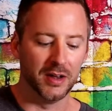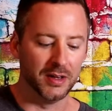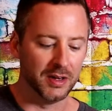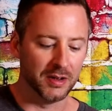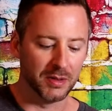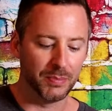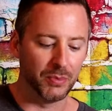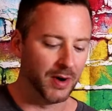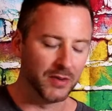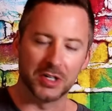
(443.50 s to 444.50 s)
wherever you get
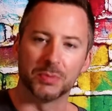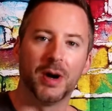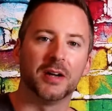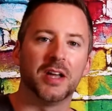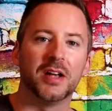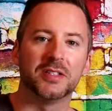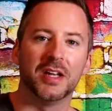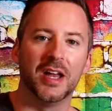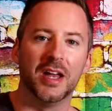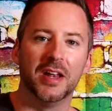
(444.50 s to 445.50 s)
your
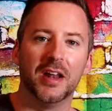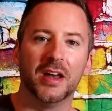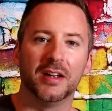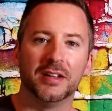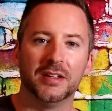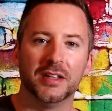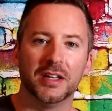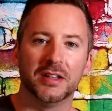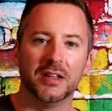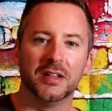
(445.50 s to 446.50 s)
podcasts and
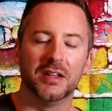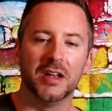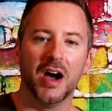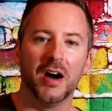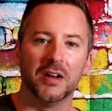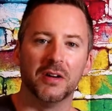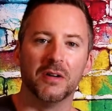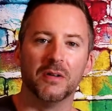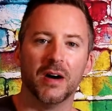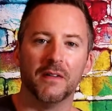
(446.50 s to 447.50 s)
get the
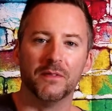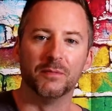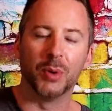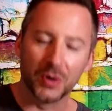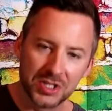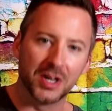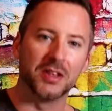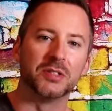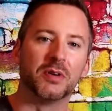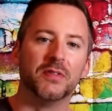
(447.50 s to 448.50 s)
audio of portion of
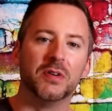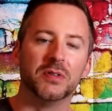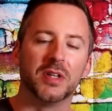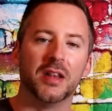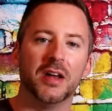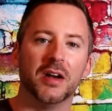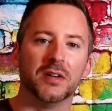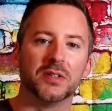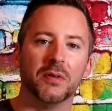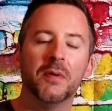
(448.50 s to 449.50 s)
these reviews there.
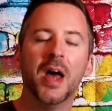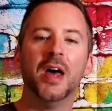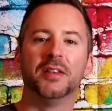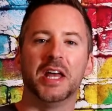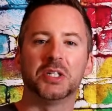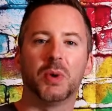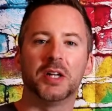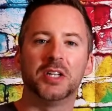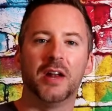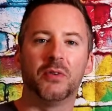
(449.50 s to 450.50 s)
So thanks for
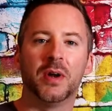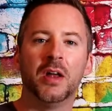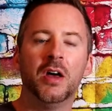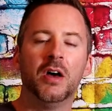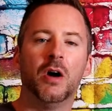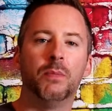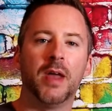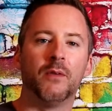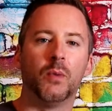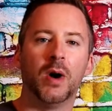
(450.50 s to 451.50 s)
watching, everyone. Hope you
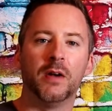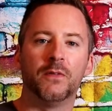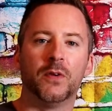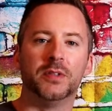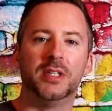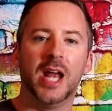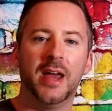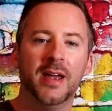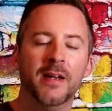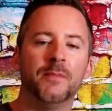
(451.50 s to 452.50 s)
have a wonderful
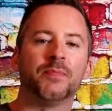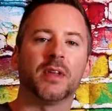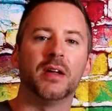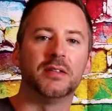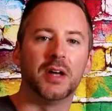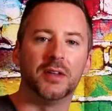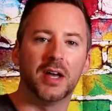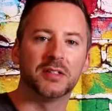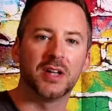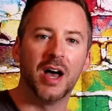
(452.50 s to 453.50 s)
day. Till
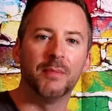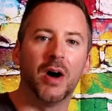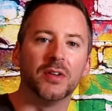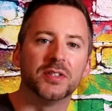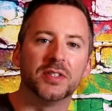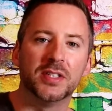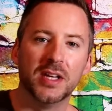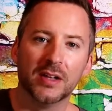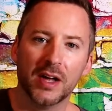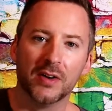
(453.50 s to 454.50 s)
next time, I'll see
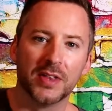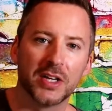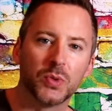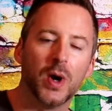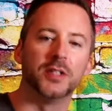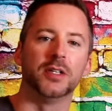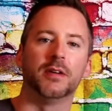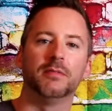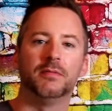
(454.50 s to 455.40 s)
you later. Thanks for watching.